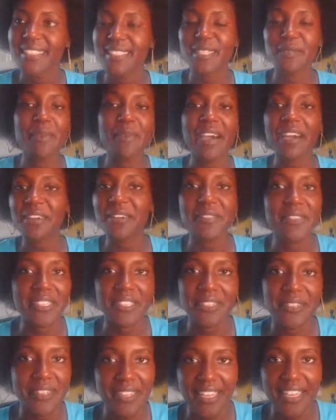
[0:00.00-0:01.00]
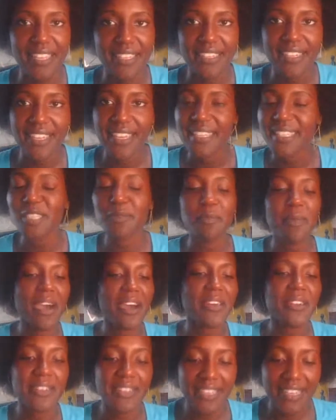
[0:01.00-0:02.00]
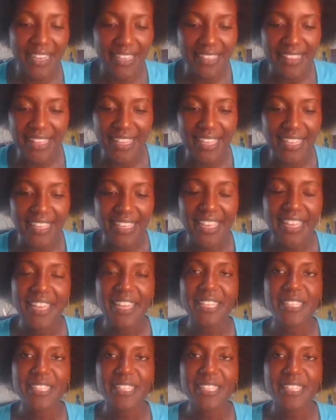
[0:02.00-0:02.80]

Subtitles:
to model in the UK, to model in LA.